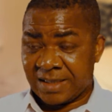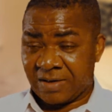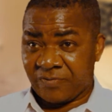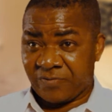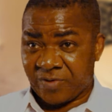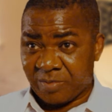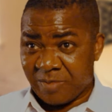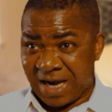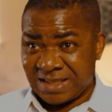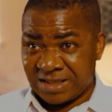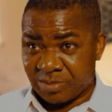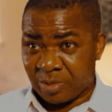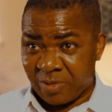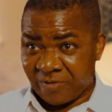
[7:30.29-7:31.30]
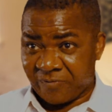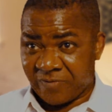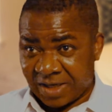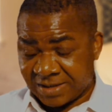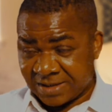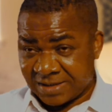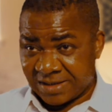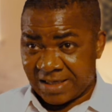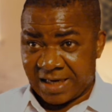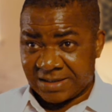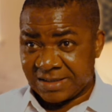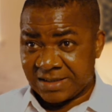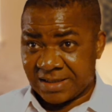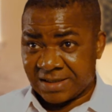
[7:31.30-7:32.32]
and for maximum effect
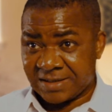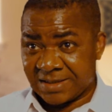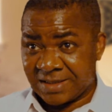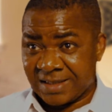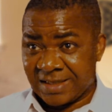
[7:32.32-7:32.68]
90 days,